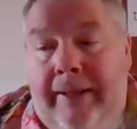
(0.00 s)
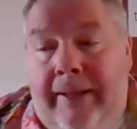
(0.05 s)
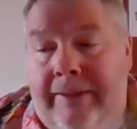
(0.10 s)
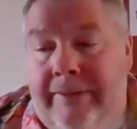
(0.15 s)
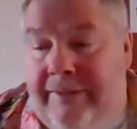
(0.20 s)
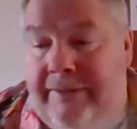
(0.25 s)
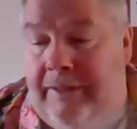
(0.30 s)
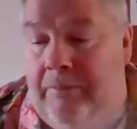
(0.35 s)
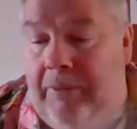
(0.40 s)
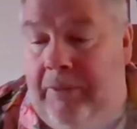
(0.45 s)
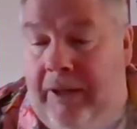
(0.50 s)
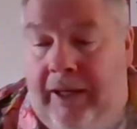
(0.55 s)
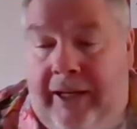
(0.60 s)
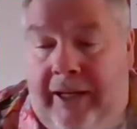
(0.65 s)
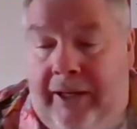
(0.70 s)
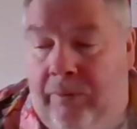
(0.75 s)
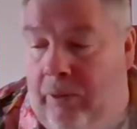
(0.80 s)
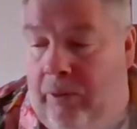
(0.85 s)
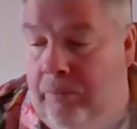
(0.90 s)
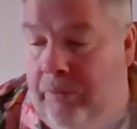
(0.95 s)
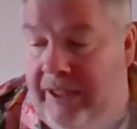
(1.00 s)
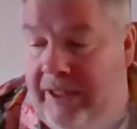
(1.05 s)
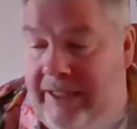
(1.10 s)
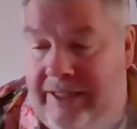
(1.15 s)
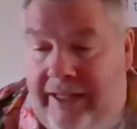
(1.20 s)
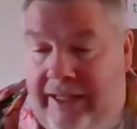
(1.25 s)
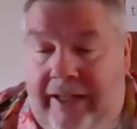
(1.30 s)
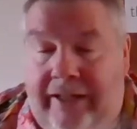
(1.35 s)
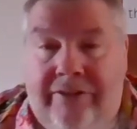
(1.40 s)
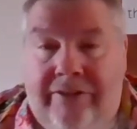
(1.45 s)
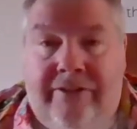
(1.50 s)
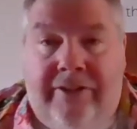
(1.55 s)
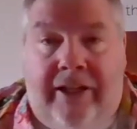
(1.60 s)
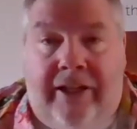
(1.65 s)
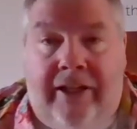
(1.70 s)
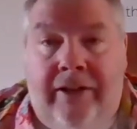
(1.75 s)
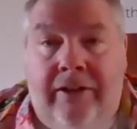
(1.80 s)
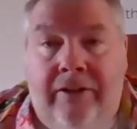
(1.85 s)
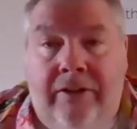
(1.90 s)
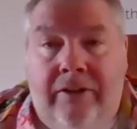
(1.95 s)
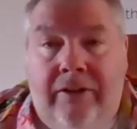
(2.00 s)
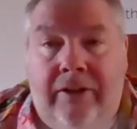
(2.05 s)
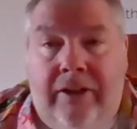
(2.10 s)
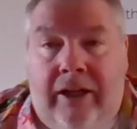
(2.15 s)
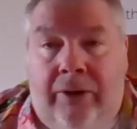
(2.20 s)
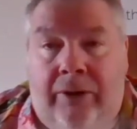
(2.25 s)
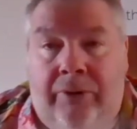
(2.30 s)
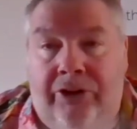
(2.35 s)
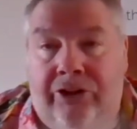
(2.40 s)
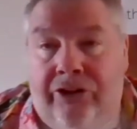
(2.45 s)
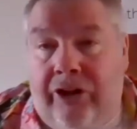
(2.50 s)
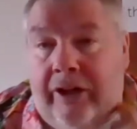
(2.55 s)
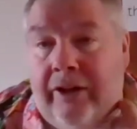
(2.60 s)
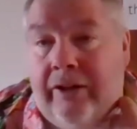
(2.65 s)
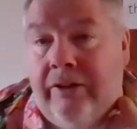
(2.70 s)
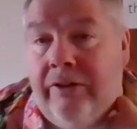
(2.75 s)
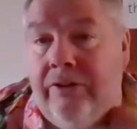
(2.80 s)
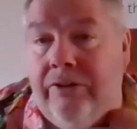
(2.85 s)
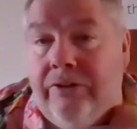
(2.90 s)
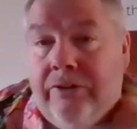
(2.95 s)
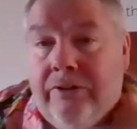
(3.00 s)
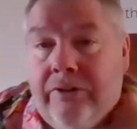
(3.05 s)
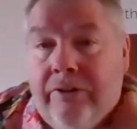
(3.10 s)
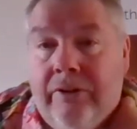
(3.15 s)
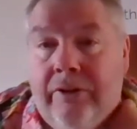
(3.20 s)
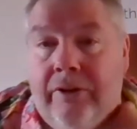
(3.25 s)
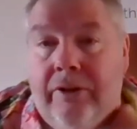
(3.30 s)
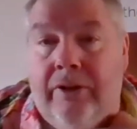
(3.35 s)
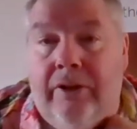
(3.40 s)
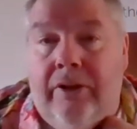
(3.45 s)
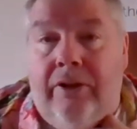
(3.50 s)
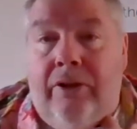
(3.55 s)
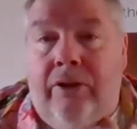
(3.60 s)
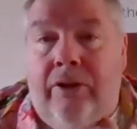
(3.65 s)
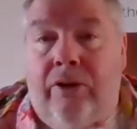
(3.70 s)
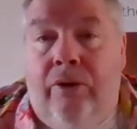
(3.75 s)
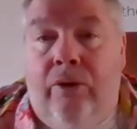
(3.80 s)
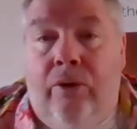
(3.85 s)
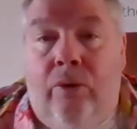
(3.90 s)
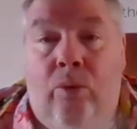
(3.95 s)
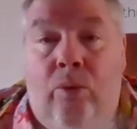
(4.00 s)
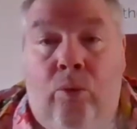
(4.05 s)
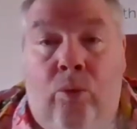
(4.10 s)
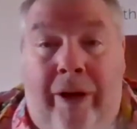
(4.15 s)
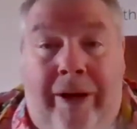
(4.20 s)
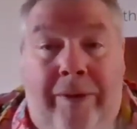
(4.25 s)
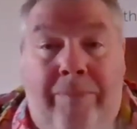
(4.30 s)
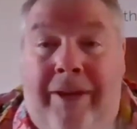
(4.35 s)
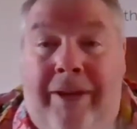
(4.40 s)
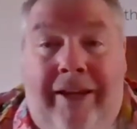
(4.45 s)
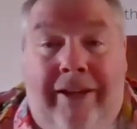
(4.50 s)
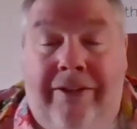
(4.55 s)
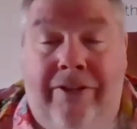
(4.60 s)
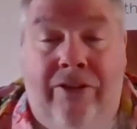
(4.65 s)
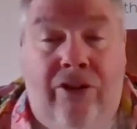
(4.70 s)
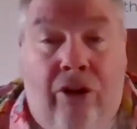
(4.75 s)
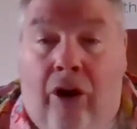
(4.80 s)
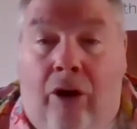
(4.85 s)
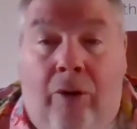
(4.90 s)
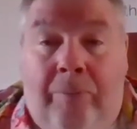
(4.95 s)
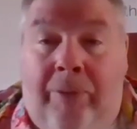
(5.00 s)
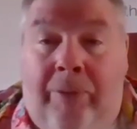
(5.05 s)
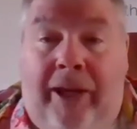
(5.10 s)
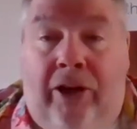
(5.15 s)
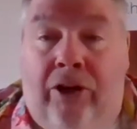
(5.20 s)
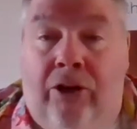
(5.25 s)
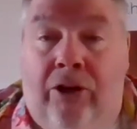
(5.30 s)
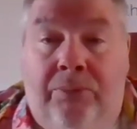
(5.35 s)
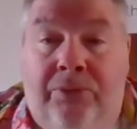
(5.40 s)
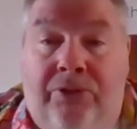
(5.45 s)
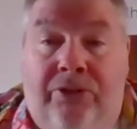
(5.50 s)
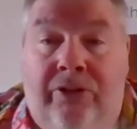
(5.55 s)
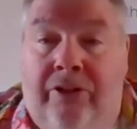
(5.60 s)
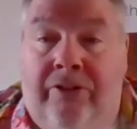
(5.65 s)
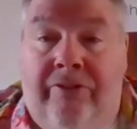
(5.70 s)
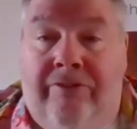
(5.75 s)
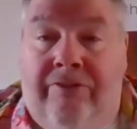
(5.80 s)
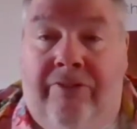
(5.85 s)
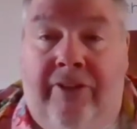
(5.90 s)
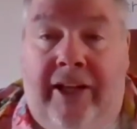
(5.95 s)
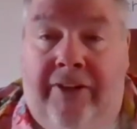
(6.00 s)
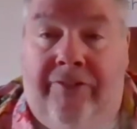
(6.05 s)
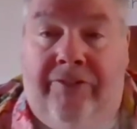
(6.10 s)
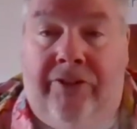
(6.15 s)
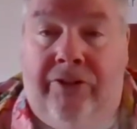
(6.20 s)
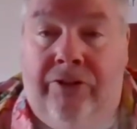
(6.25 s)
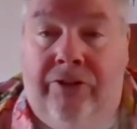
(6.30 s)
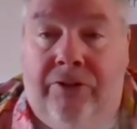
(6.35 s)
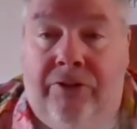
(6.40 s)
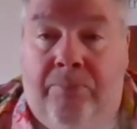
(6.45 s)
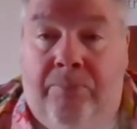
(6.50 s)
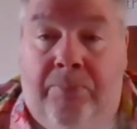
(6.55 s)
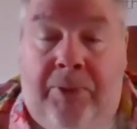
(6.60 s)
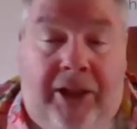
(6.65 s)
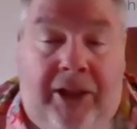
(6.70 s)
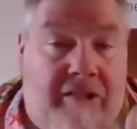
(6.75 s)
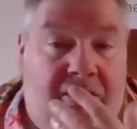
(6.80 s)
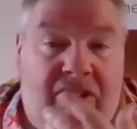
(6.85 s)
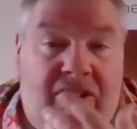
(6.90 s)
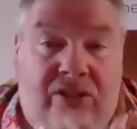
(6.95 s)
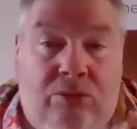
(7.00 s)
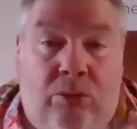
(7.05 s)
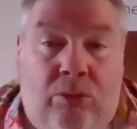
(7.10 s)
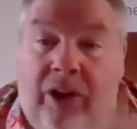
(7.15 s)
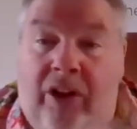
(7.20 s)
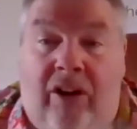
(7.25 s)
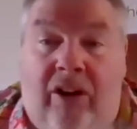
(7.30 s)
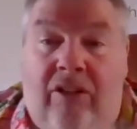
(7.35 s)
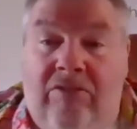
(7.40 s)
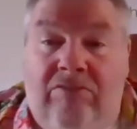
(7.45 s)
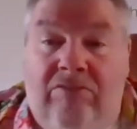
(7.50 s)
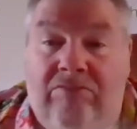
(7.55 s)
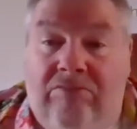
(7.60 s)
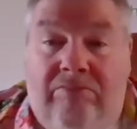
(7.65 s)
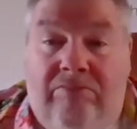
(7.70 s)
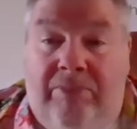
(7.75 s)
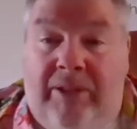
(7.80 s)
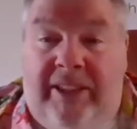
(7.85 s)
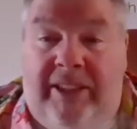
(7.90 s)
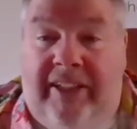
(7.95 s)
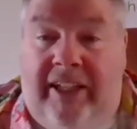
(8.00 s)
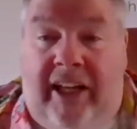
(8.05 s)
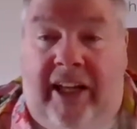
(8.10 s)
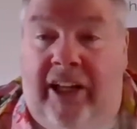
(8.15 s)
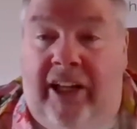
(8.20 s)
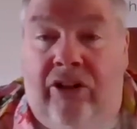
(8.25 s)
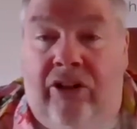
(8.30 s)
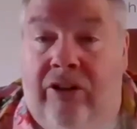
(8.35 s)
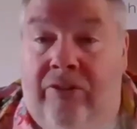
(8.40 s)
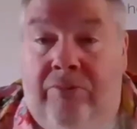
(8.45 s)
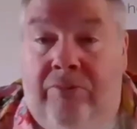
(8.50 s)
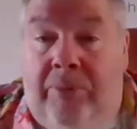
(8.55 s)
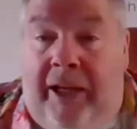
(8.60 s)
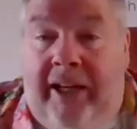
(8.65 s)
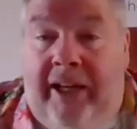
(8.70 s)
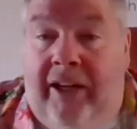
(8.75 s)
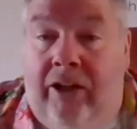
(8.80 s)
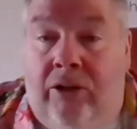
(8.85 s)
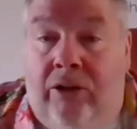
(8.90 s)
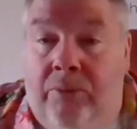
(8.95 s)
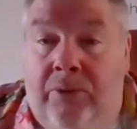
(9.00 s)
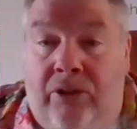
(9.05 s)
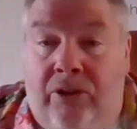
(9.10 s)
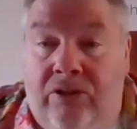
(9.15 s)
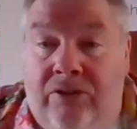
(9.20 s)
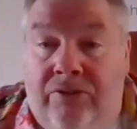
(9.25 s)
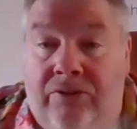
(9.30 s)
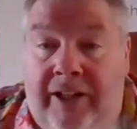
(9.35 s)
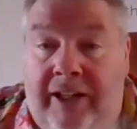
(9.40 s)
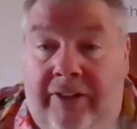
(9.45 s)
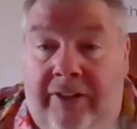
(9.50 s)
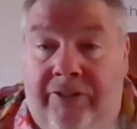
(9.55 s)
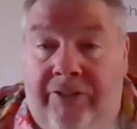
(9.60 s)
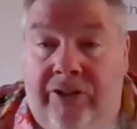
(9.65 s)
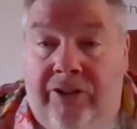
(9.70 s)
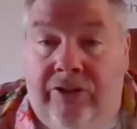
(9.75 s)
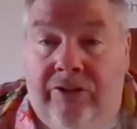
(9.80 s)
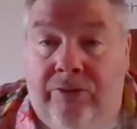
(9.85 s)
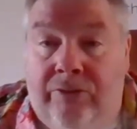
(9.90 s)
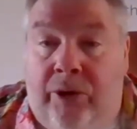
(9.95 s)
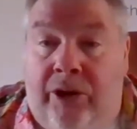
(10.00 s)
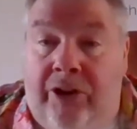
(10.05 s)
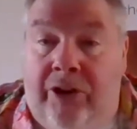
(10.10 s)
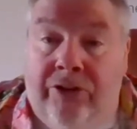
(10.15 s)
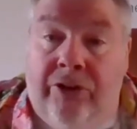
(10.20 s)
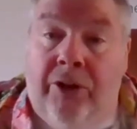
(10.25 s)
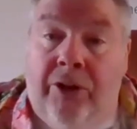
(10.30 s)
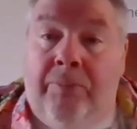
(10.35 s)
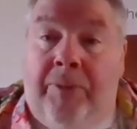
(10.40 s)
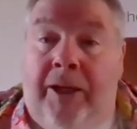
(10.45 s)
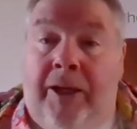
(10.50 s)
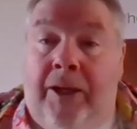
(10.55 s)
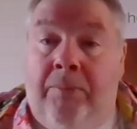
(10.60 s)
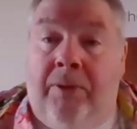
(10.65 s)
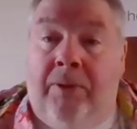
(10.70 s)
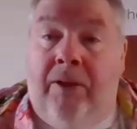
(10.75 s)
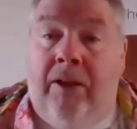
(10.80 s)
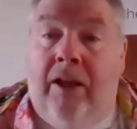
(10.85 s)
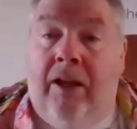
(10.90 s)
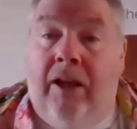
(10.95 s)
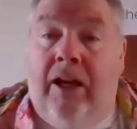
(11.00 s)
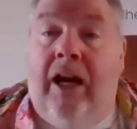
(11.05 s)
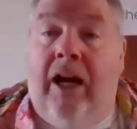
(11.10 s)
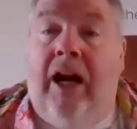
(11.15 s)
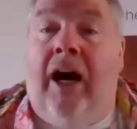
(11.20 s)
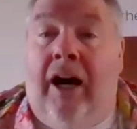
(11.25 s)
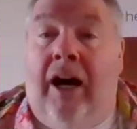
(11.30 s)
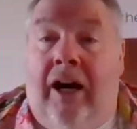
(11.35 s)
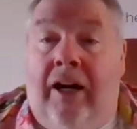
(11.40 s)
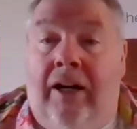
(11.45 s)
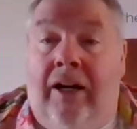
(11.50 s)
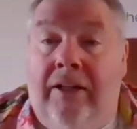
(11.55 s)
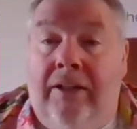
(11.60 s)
Similarly, when we're tasting our gins, we may not pick up certain flavors because we're not particularly good at picking up those flavors, whereas other people are.